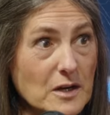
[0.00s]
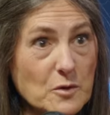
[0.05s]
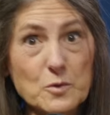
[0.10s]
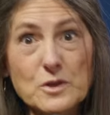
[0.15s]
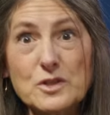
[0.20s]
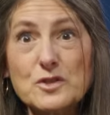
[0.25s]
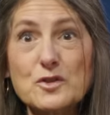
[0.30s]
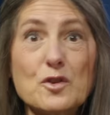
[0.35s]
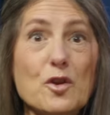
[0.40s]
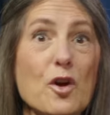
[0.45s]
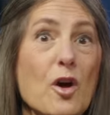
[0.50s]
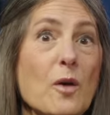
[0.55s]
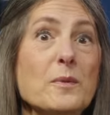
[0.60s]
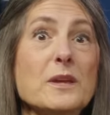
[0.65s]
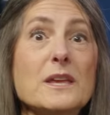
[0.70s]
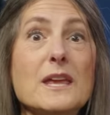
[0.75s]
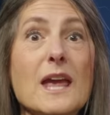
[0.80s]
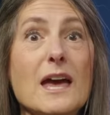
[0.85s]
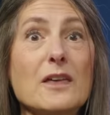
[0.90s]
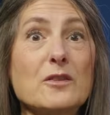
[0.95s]
We should all be
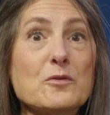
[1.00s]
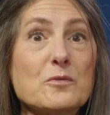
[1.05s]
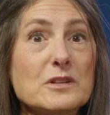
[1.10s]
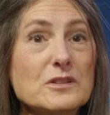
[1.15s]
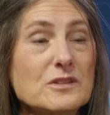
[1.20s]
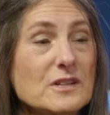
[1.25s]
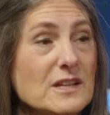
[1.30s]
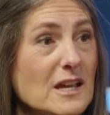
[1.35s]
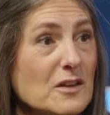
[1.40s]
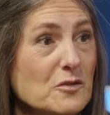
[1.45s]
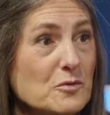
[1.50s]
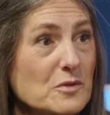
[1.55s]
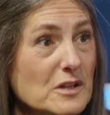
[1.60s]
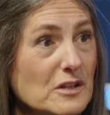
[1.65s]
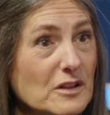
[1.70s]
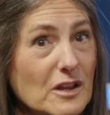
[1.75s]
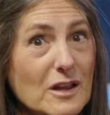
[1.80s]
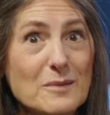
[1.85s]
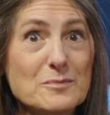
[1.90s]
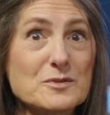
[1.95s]
gathering together in
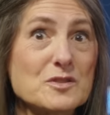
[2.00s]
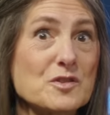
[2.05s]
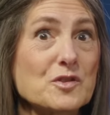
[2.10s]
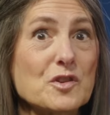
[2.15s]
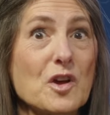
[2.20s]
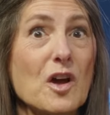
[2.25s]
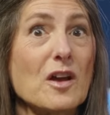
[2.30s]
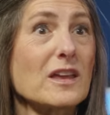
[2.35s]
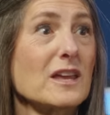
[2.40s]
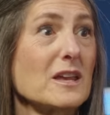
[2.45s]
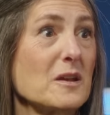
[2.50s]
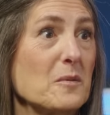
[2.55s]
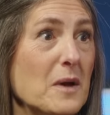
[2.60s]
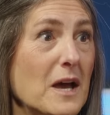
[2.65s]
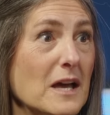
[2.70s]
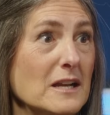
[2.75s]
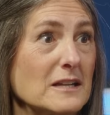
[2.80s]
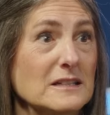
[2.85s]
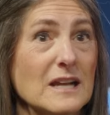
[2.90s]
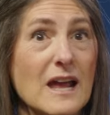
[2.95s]
clubs and talking
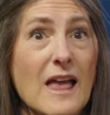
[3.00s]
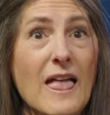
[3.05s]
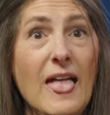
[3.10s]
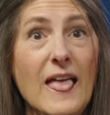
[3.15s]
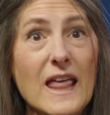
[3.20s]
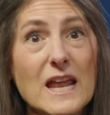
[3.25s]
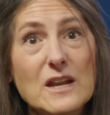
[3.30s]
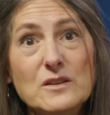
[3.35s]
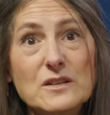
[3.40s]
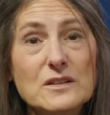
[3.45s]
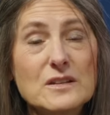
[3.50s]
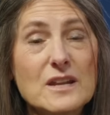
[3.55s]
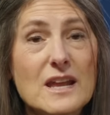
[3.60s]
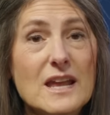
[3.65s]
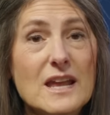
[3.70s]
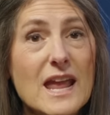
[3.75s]
about it and